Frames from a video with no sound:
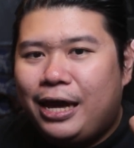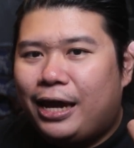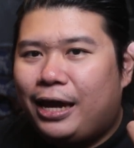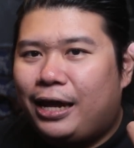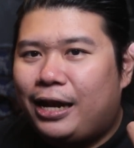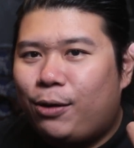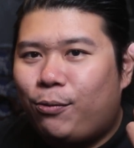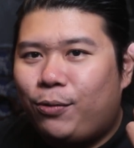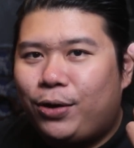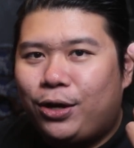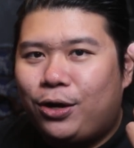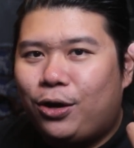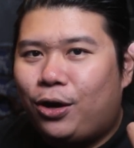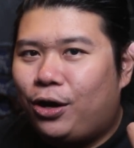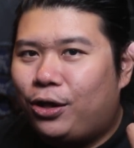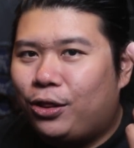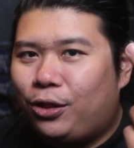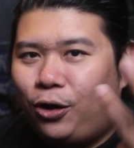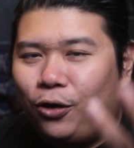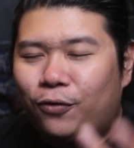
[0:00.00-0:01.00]
And then we
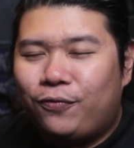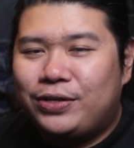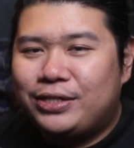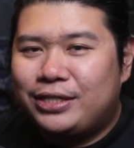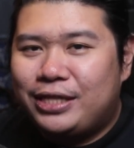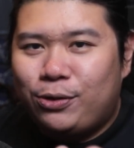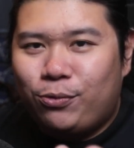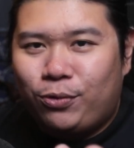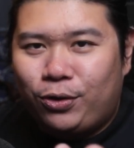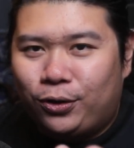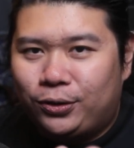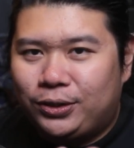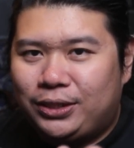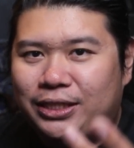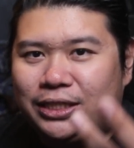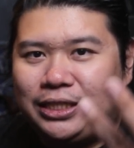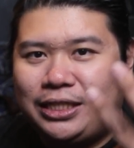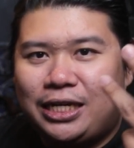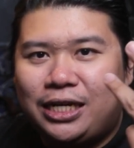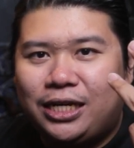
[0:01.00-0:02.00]
got
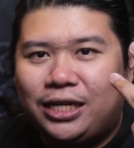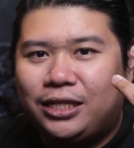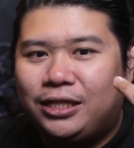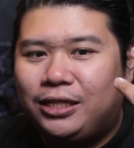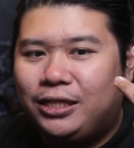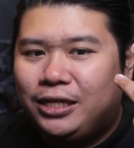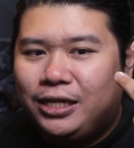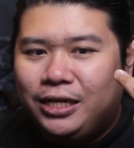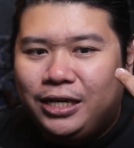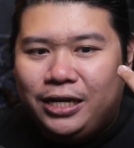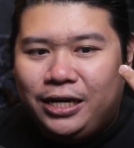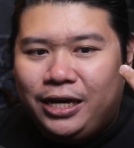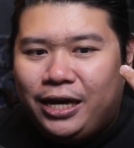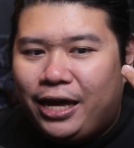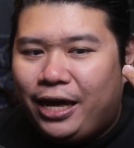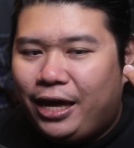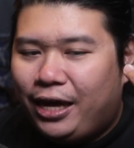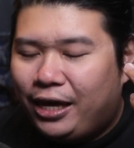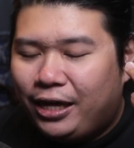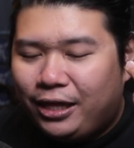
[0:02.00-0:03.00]
Zin,
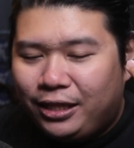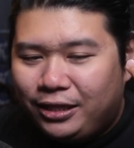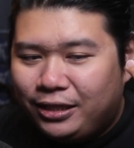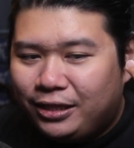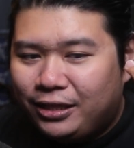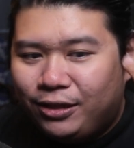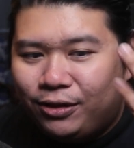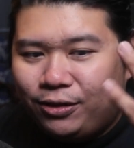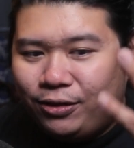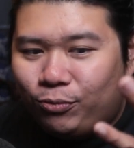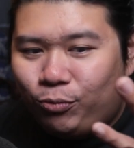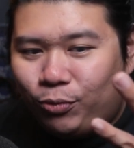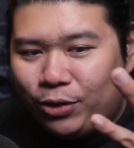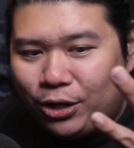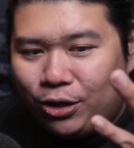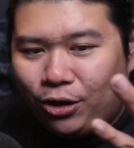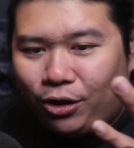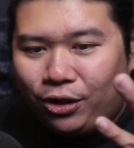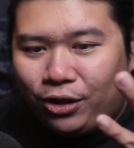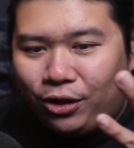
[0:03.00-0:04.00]
and we
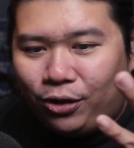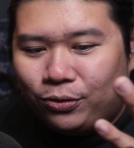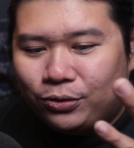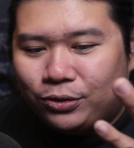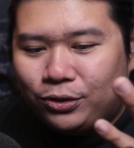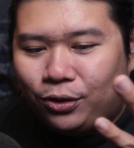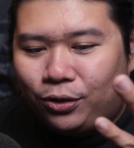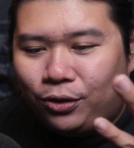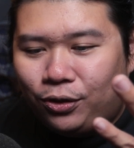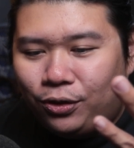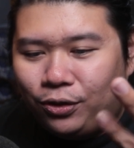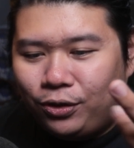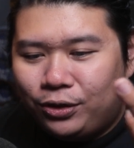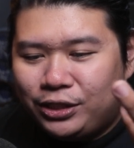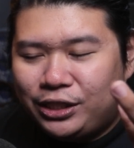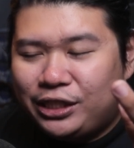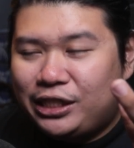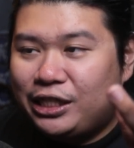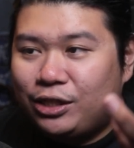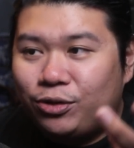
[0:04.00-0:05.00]
got also
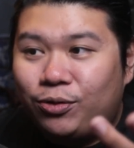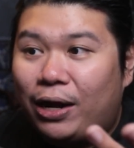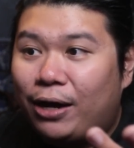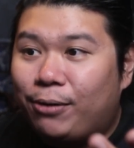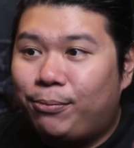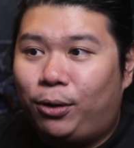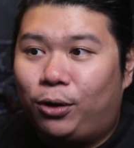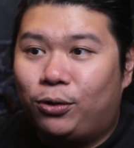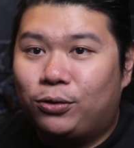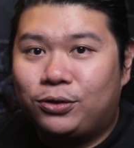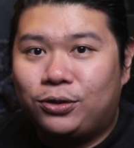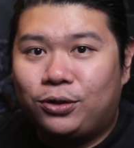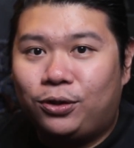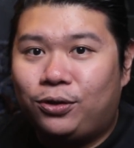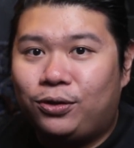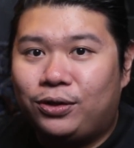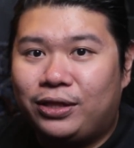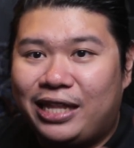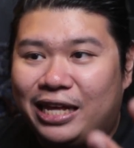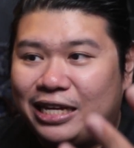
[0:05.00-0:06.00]
Chiram
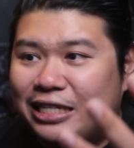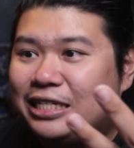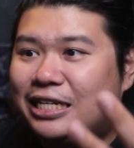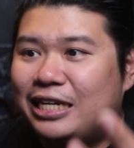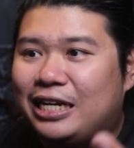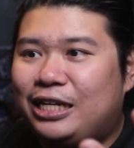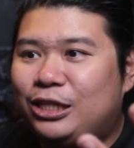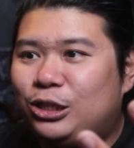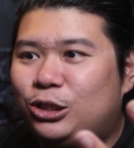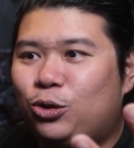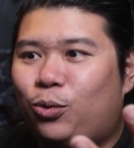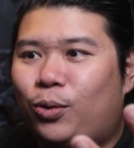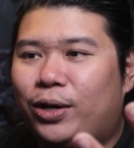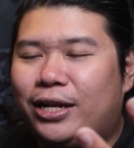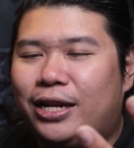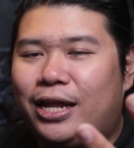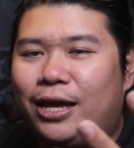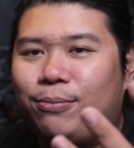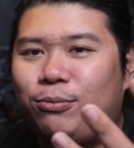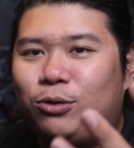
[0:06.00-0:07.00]
also that is gonna
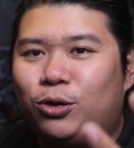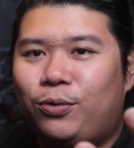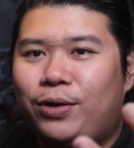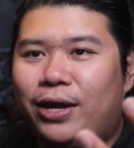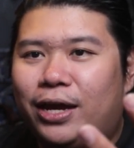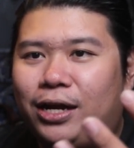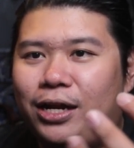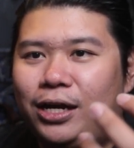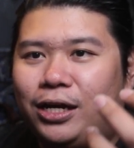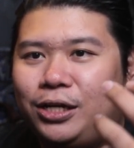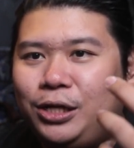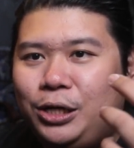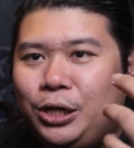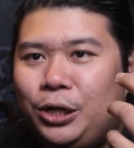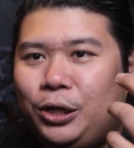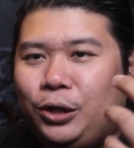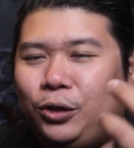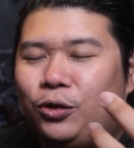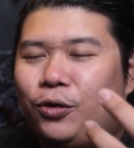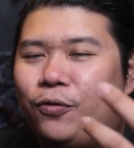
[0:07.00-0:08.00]
join them together
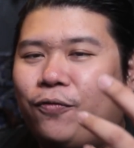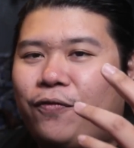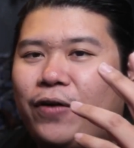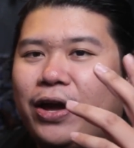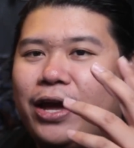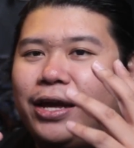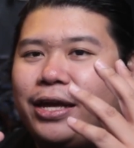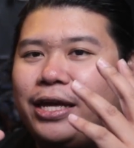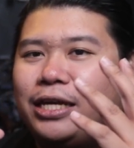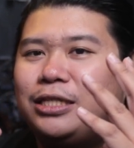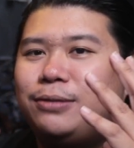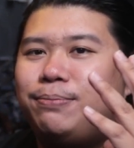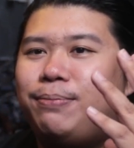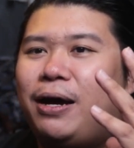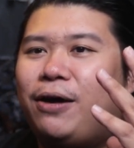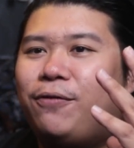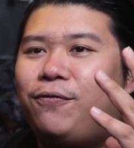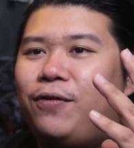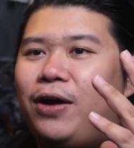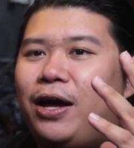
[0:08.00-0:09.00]
to fight against
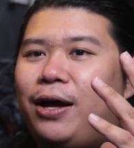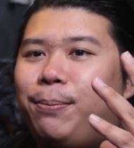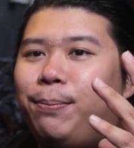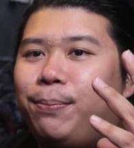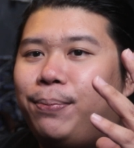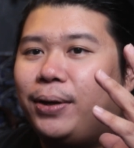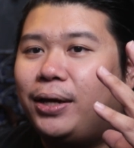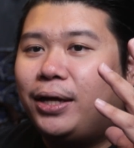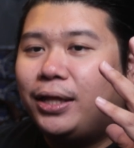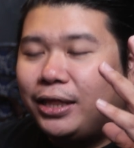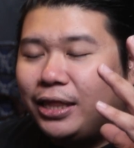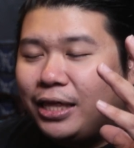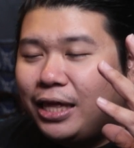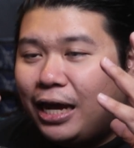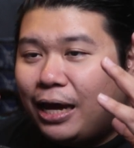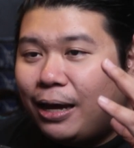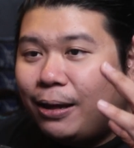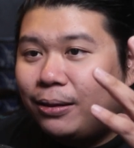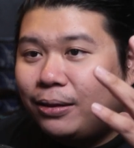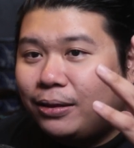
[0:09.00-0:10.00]
Buffa. But
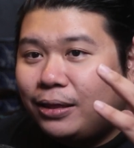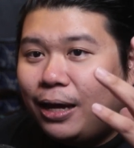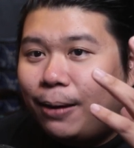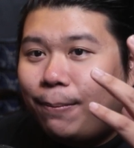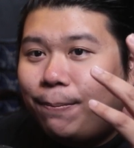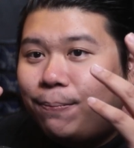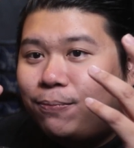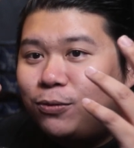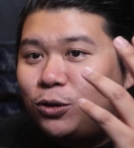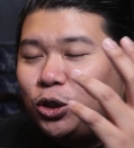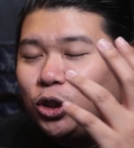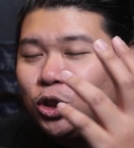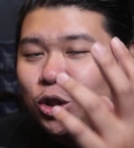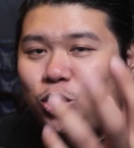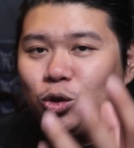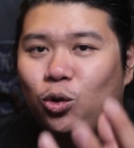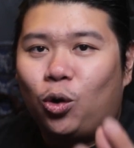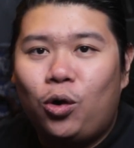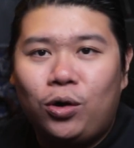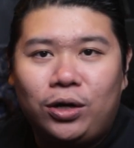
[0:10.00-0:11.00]
their
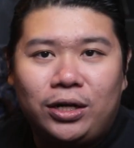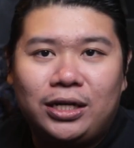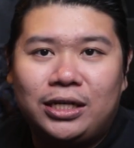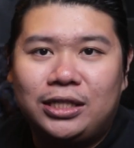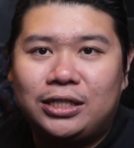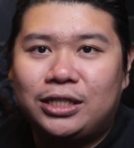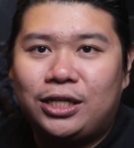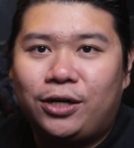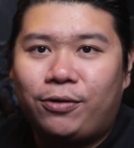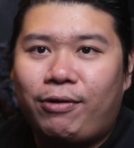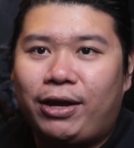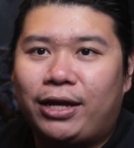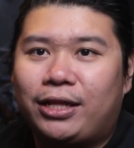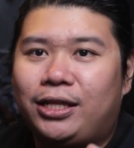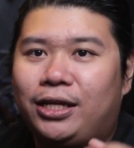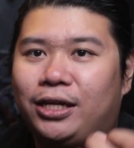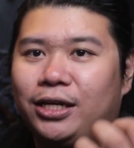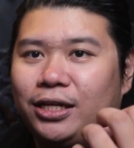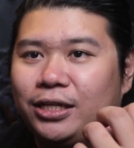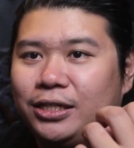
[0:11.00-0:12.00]
strongest
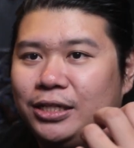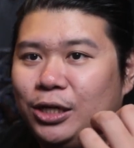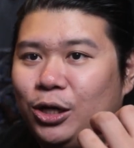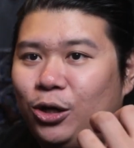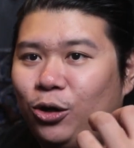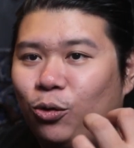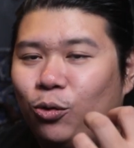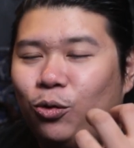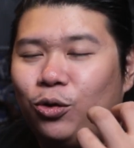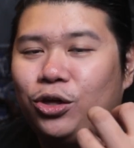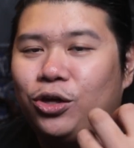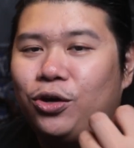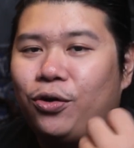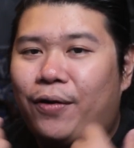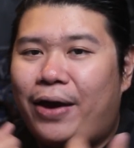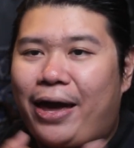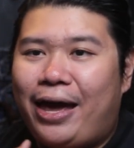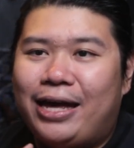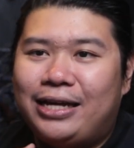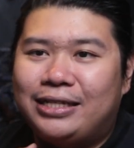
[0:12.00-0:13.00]
character,
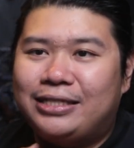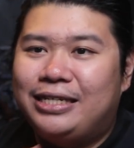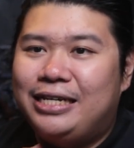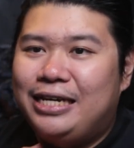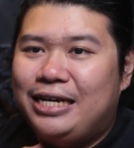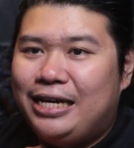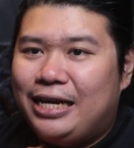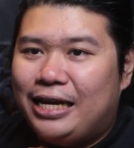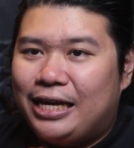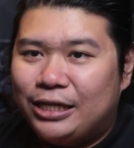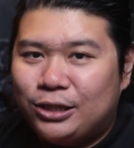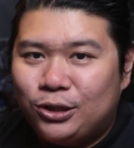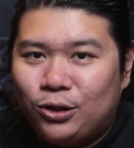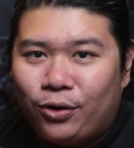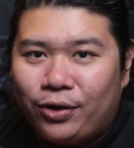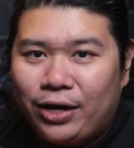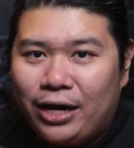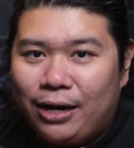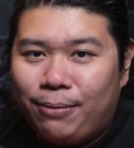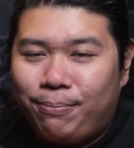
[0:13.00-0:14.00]
UQS, is
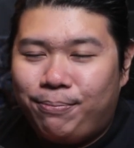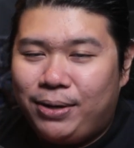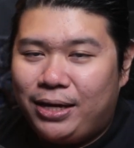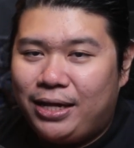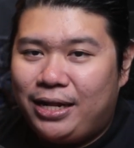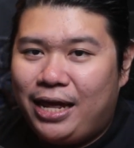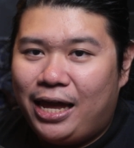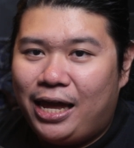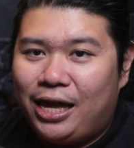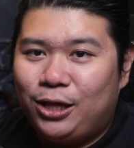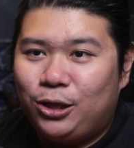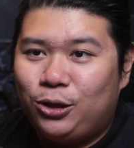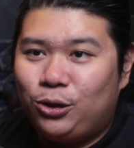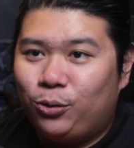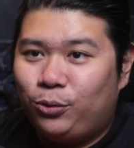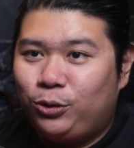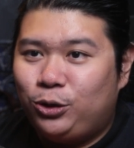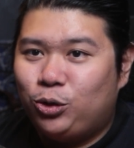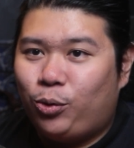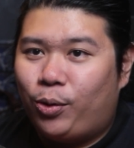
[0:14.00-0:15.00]
not gonna be there
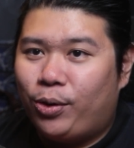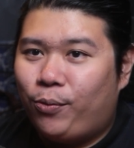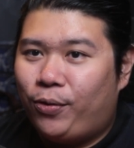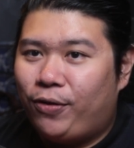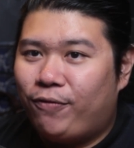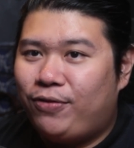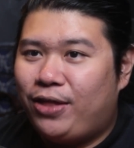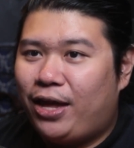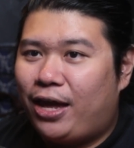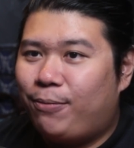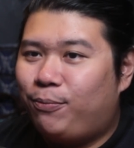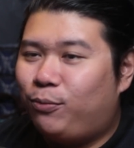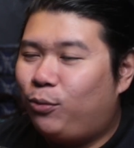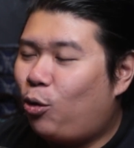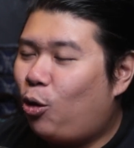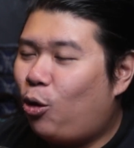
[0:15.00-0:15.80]
to join with them.